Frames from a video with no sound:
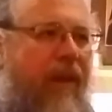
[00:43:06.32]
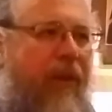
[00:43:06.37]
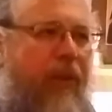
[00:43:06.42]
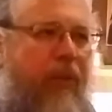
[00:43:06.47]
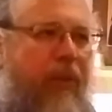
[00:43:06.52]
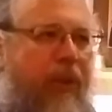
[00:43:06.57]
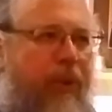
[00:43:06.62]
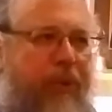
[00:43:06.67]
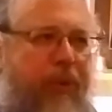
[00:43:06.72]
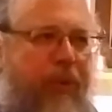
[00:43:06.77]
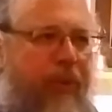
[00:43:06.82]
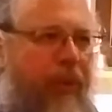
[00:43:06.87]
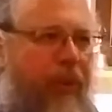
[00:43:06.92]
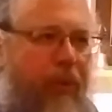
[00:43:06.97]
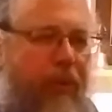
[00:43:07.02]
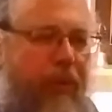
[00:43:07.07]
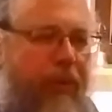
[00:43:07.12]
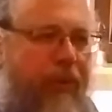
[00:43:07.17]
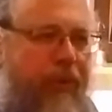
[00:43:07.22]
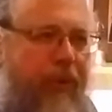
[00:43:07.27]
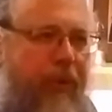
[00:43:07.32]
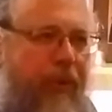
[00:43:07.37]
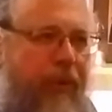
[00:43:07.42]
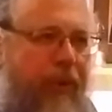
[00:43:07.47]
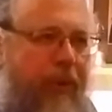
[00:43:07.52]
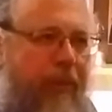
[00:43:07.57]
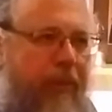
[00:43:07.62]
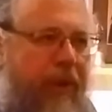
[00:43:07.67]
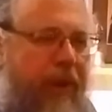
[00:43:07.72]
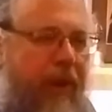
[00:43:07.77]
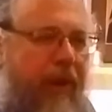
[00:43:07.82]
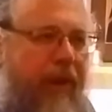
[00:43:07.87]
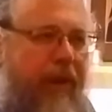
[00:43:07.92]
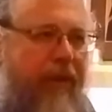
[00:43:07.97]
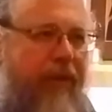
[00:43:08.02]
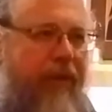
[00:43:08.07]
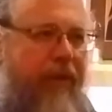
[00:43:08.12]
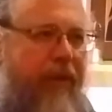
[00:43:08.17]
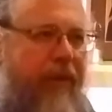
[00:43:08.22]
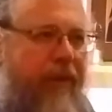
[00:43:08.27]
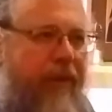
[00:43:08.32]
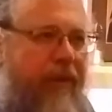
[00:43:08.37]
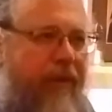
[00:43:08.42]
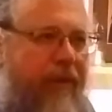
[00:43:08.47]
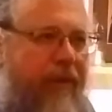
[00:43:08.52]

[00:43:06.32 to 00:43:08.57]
the ritual was so complex,